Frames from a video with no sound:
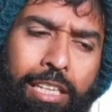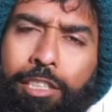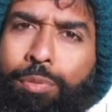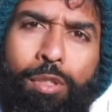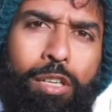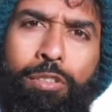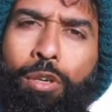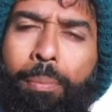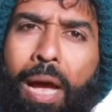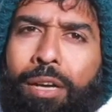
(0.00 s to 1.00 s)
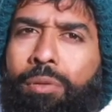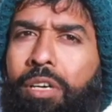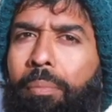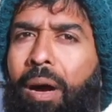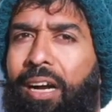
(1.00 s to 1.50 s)
This was also a man who
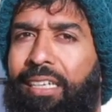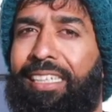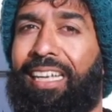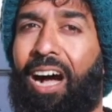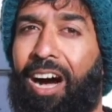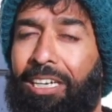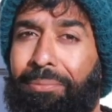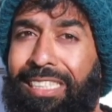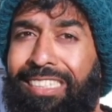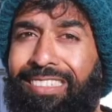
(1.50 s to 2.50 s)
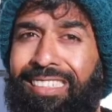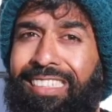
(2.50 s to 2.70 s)
commanded armies,